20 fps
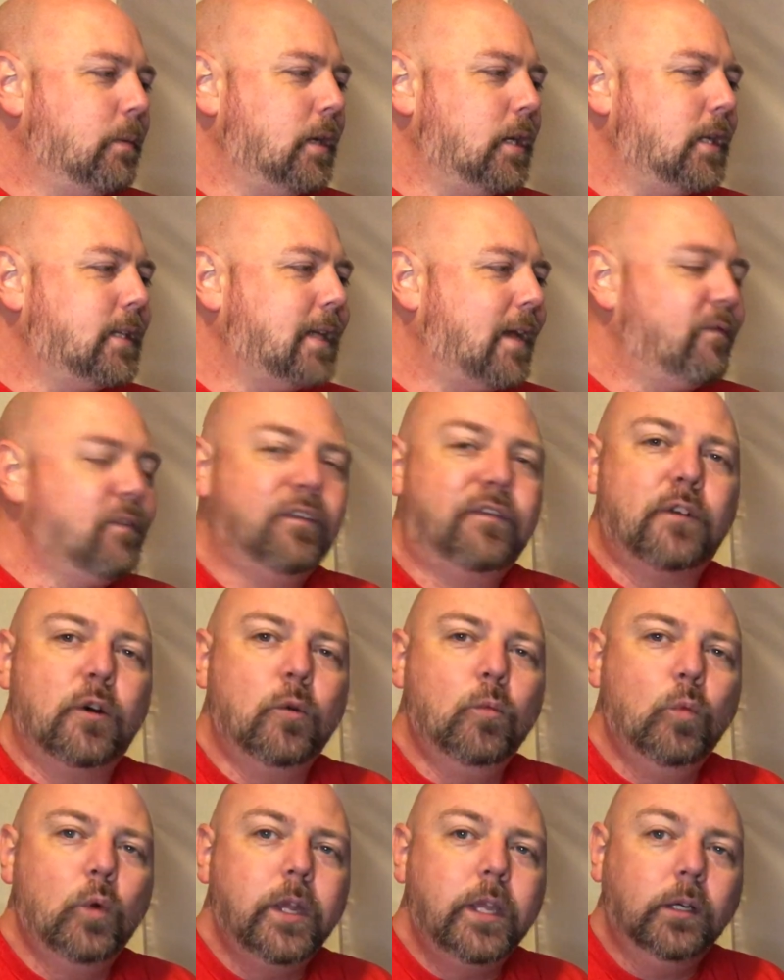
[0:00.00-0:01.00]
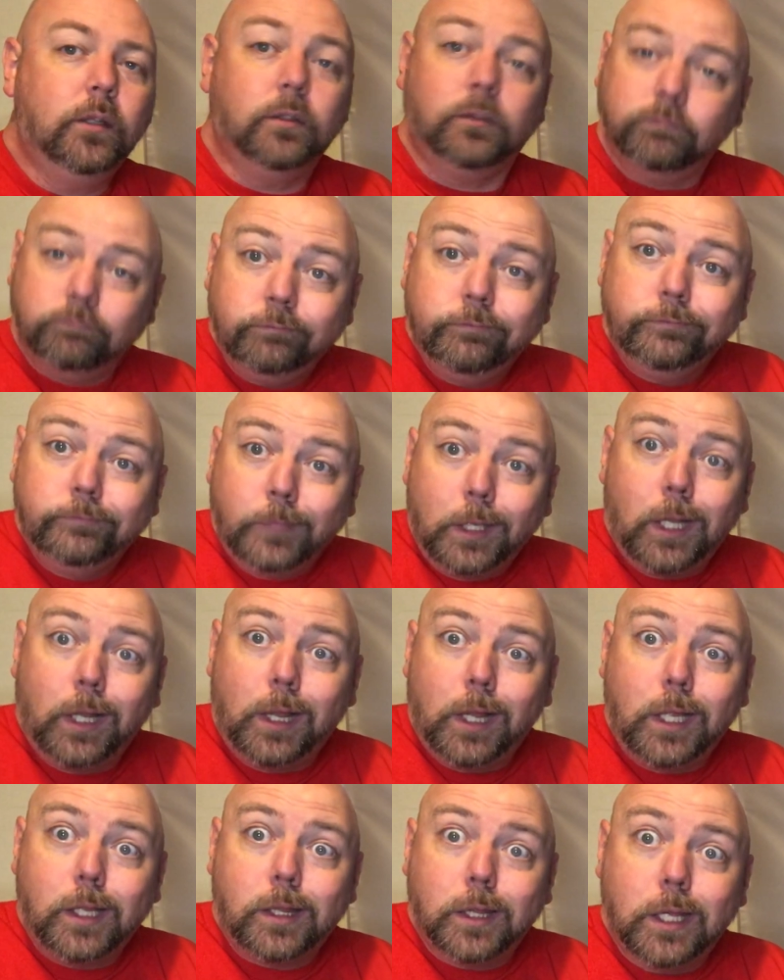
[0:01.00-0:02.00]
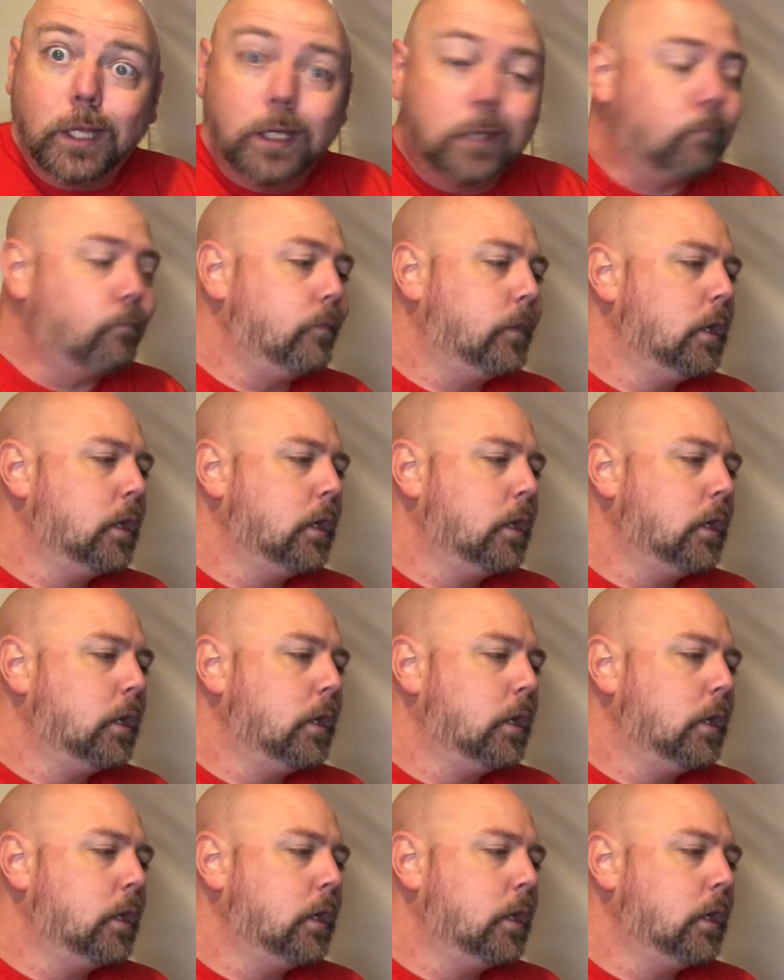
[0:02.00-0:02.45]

but it does have the foam wheel. I like that.